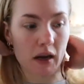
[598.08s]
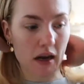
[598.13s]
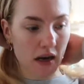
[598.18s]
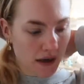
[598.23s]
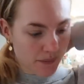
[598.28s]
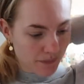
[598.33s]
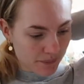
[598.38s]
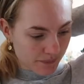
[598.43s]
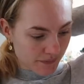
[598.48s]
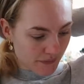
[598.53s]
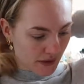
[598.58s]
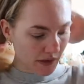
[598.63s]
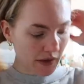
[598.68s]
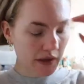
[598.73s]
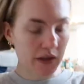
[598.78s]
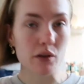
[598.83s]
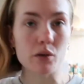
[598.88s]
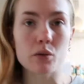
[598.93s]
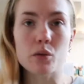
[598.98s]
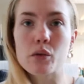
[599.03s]
So
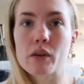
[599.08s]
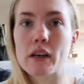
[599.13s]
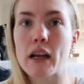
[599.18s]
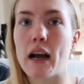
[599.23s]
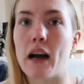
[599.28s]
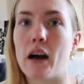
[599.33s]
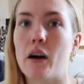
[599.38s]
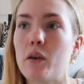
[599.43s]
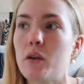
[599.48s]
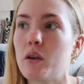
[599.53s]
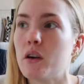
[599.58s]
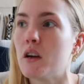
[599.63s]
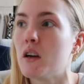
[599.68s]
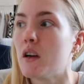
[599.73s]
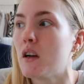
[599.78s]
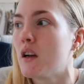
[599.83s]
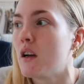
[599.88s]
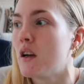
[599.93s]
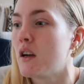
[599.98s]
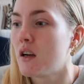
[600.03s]
I thought now
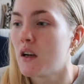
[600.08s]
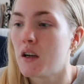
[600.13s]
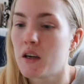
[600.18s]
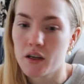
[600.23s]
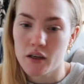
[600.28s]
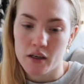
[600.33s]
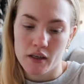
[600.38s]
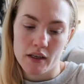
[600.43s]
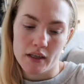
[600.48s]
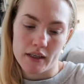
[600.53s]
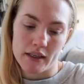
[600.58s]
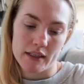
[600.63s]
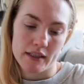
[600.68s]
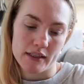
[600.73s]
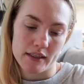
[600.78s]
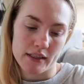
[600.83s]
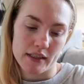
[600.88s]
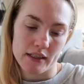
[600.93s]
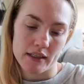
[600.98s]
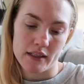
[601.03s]

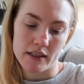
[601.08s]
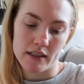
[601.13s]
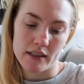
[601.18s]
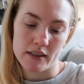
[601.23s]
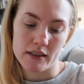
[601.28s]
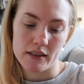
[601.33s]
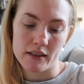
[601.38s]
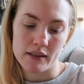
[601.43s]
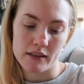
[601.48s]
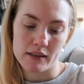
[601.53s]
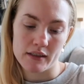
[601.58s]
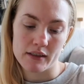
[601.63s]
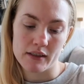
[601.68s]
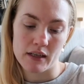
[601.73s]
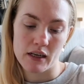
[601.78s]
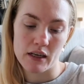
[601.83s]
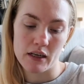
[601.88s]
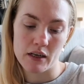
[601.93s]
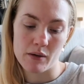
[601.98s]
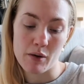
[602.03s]
It is,
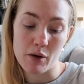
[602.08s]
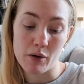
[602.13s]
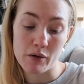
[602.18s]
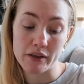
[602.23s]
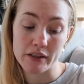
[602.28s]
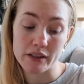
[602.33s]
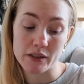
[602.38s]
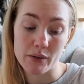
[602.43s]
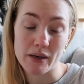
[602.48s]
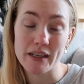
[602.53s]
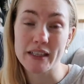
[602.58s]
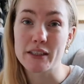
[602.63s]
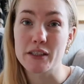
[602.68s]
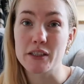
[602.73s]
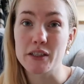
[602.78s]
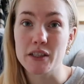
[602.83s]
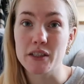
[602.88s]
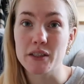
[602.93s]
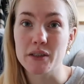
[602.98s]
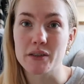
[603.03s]
oh my god, it's 20
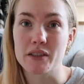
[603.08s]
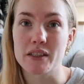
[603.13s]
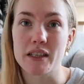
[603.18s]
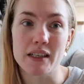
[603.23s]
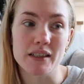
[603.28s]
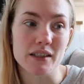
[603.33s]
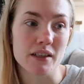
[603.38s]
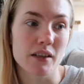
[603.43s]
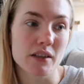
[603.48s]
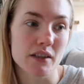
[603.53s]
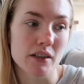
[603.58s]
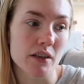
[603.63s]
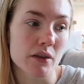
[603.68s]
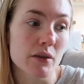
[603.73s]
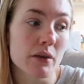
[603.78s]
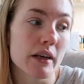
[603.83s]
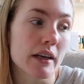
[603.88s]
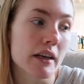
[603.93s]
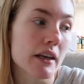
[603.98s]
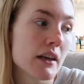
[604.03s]
to 2. The day has gone so
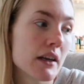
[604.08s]
quick.